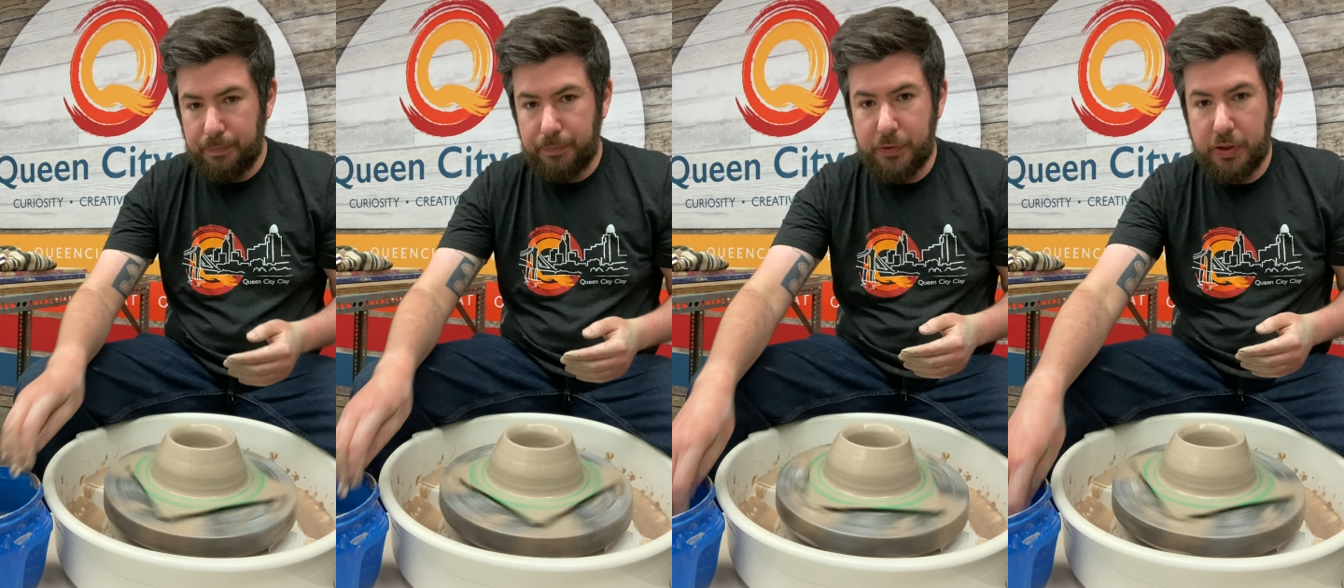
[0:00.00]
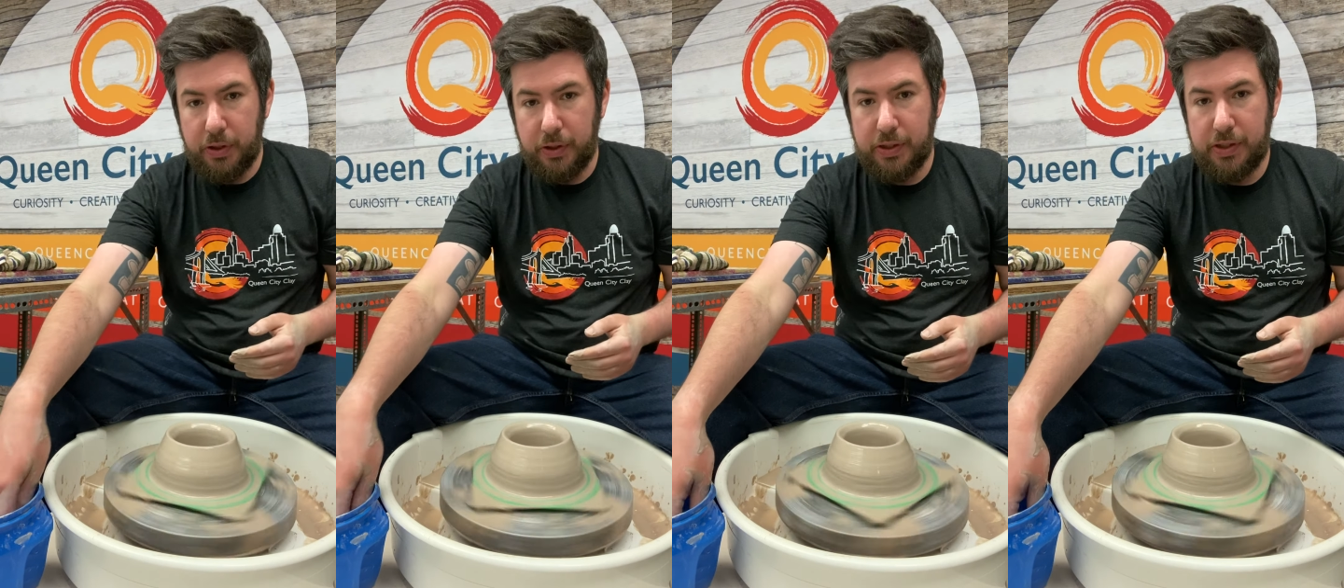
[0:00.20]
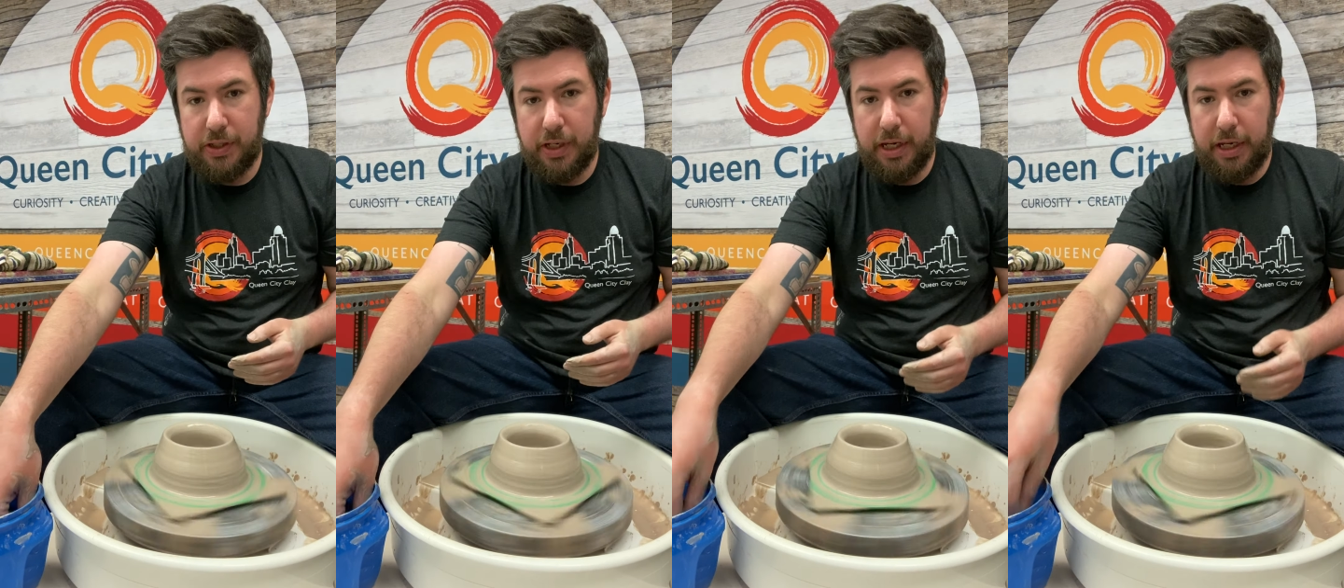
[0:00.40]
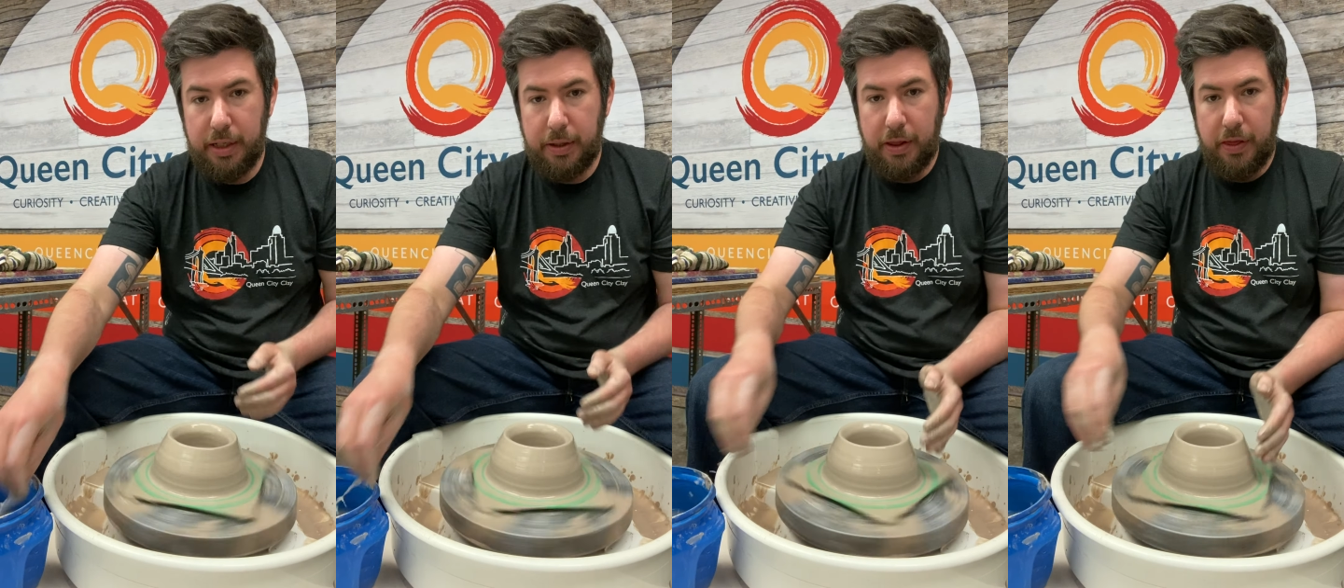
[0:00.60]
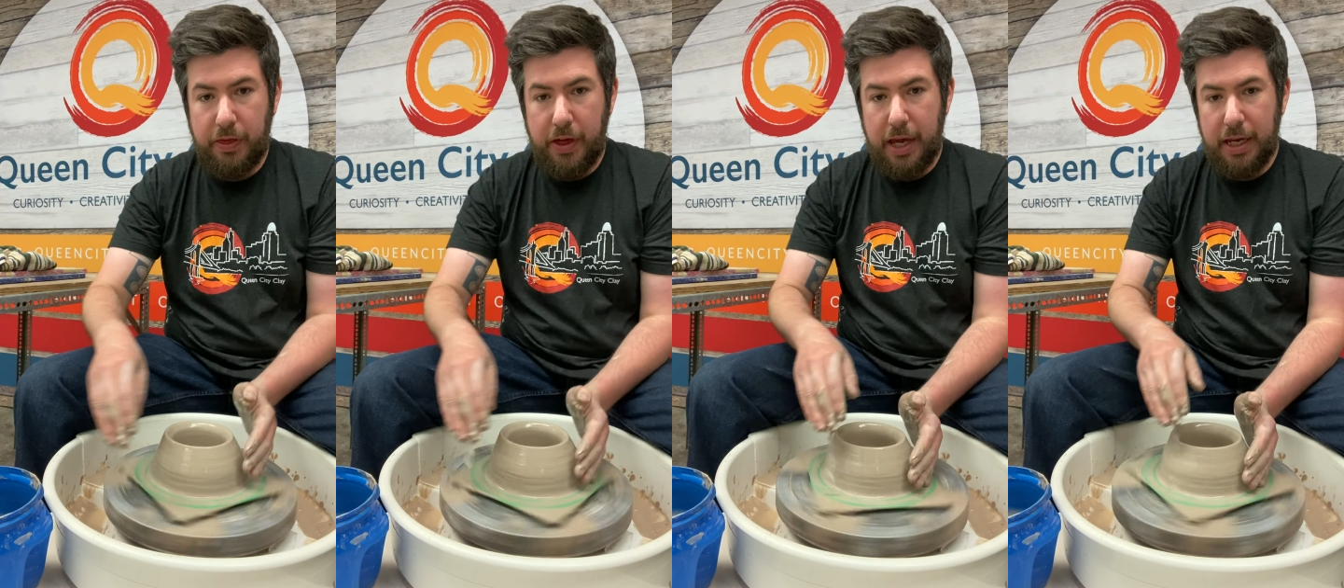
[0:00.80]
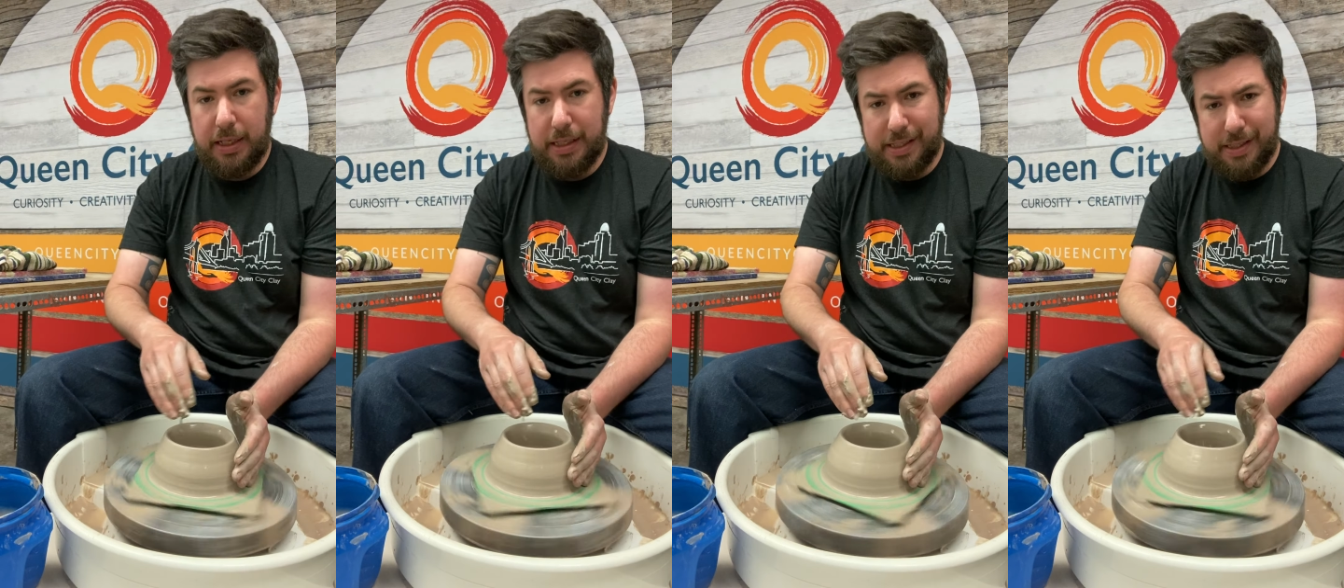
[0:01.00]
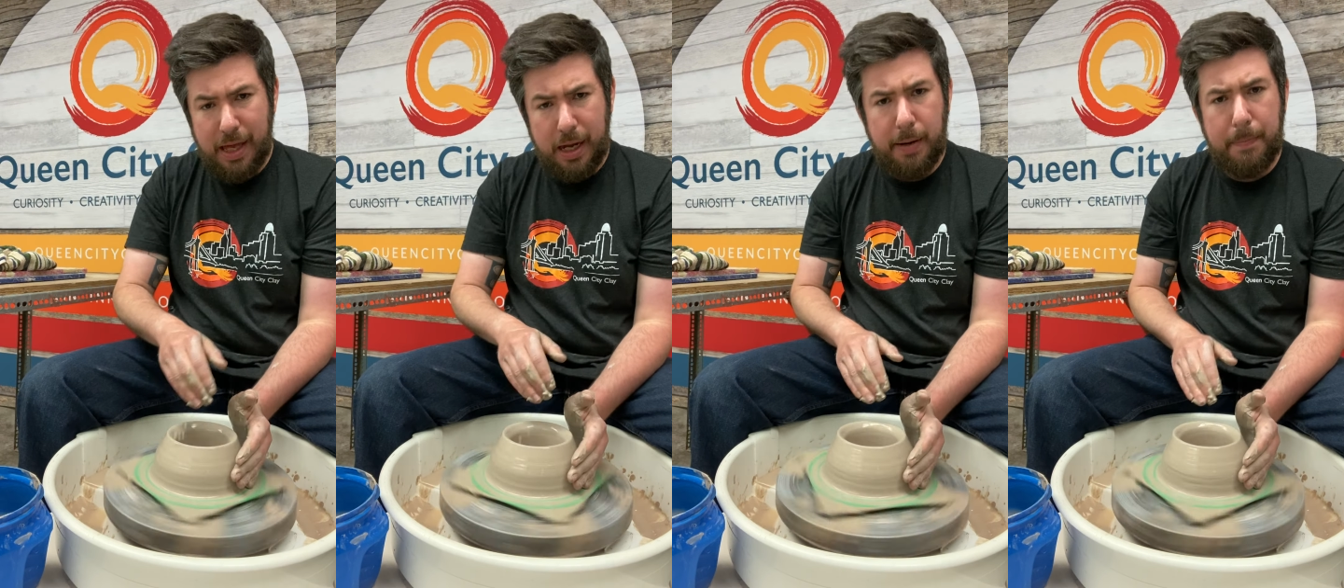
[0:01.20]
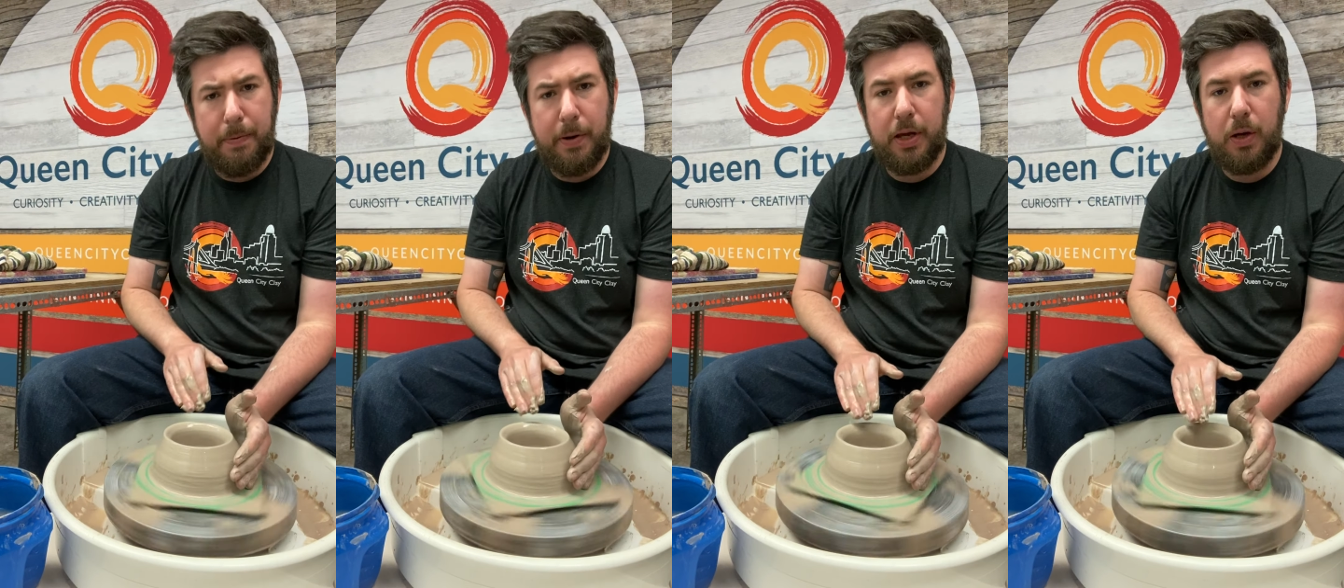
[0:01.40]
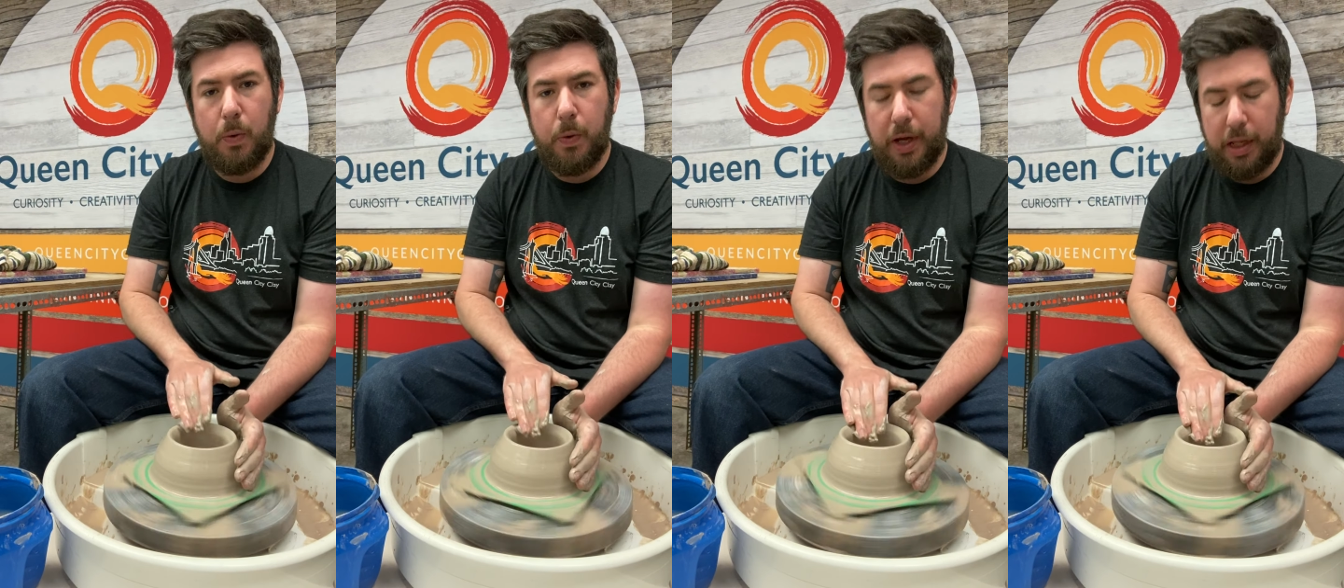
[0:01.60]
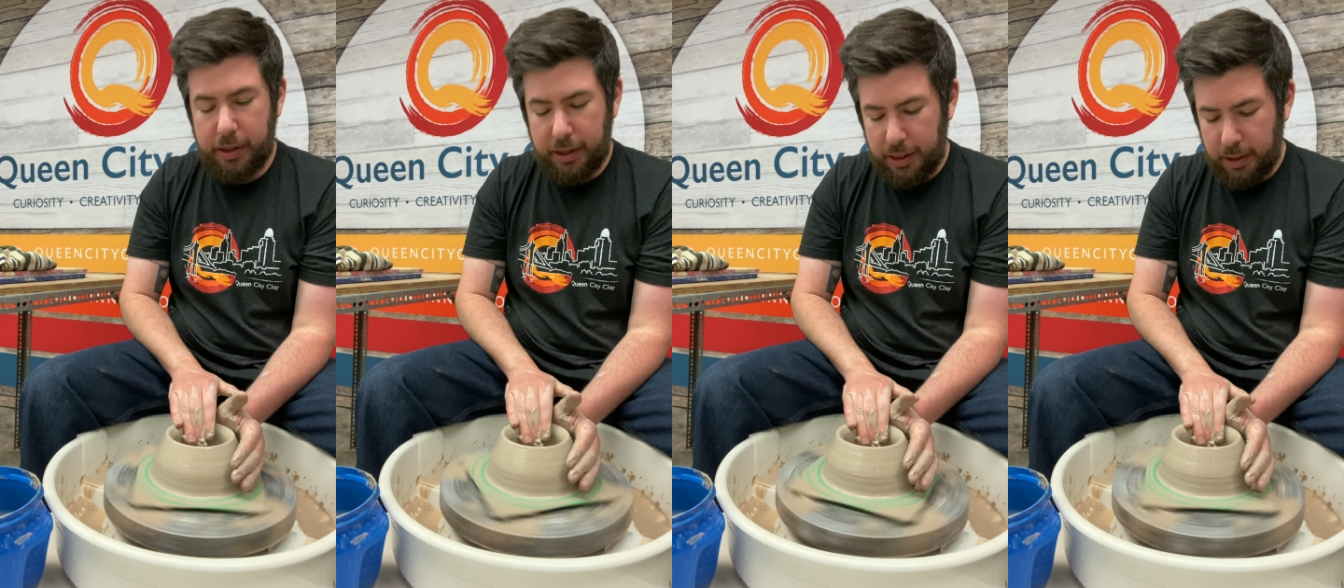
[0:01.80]
you'll see they center pretty
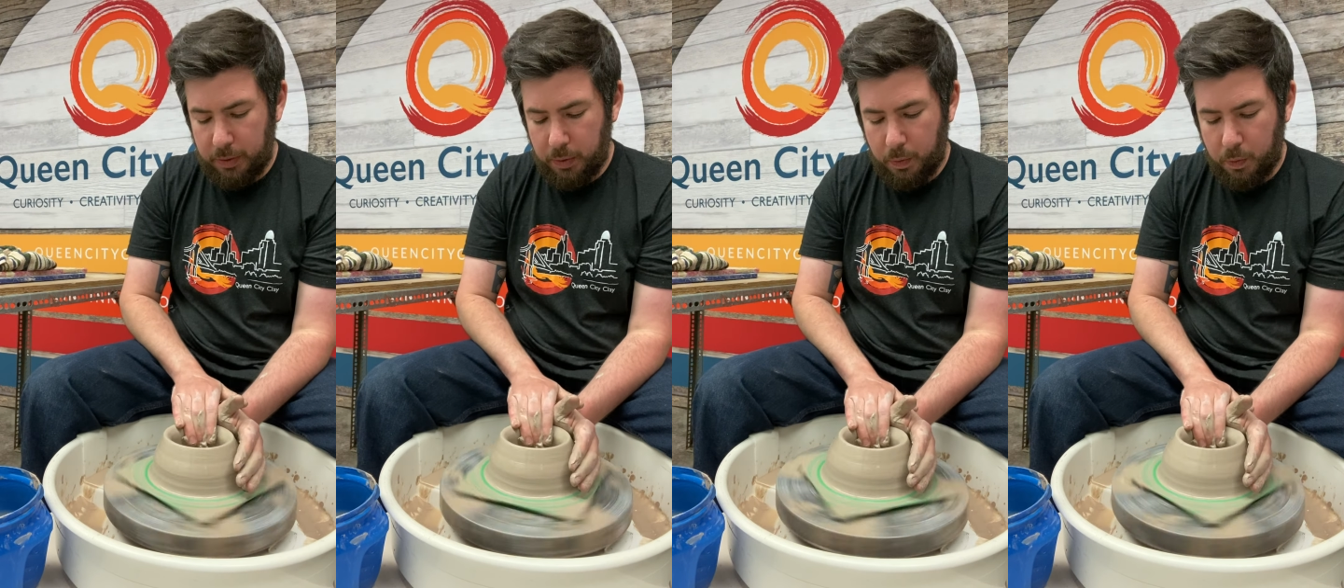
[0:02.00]
quickly,